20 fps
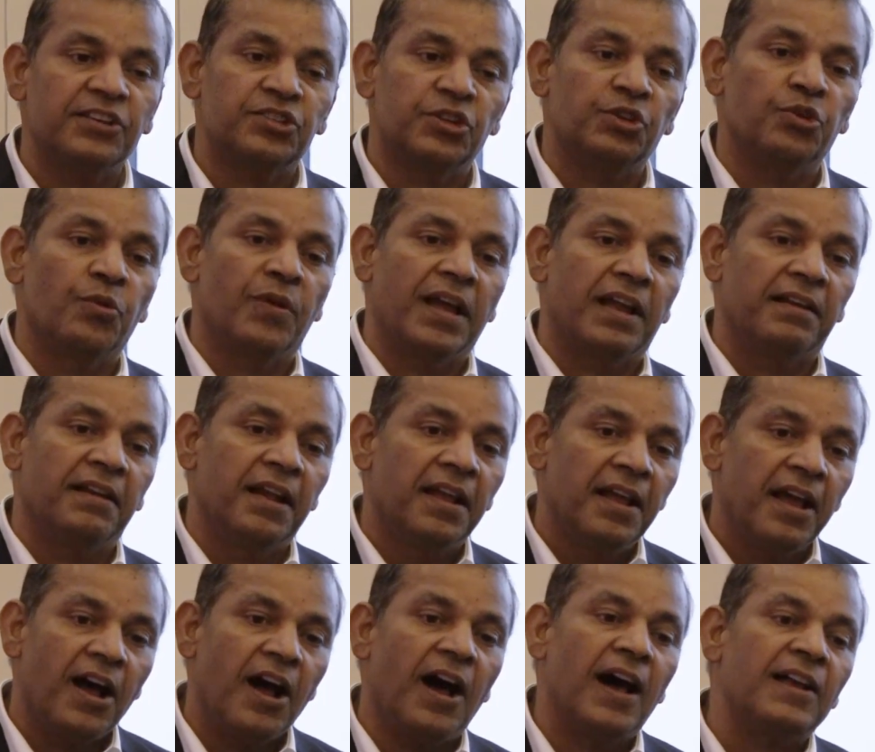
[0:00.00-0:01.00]
So you can
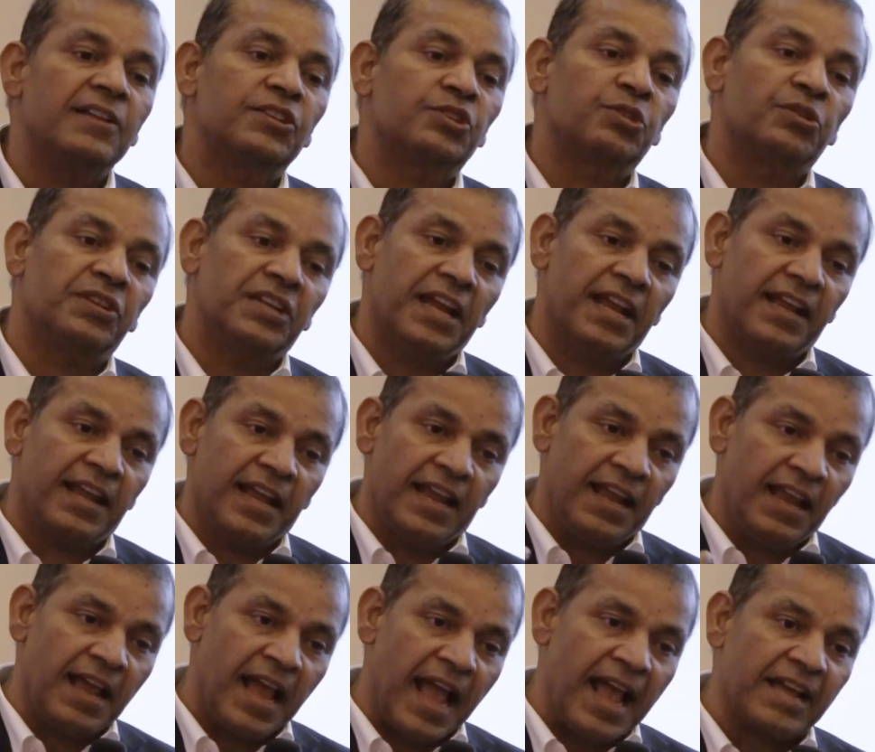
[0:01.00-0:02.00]
also
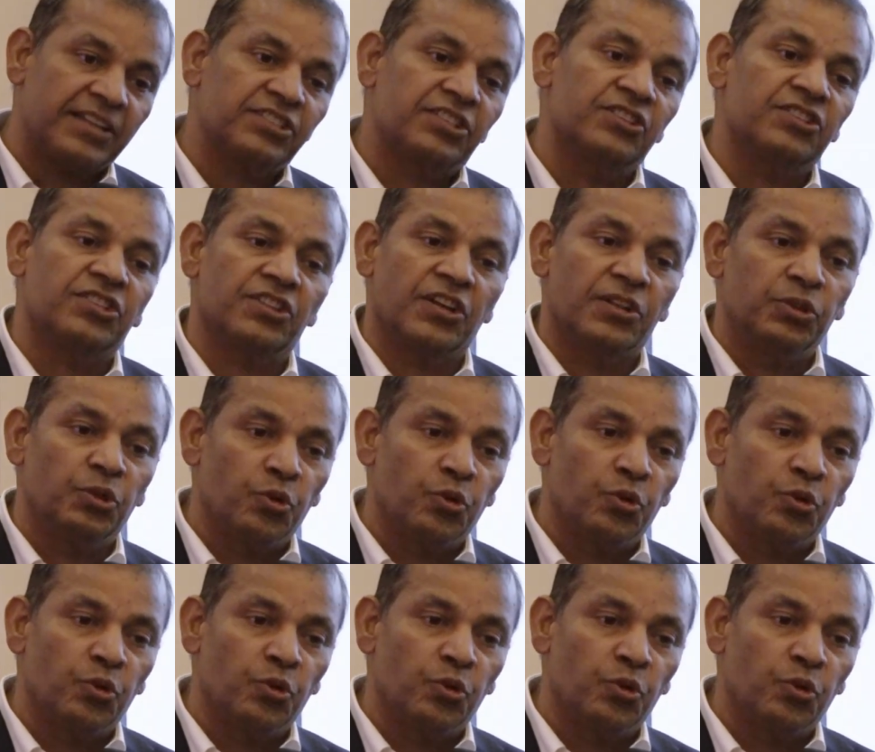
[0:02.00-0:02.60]
take actions on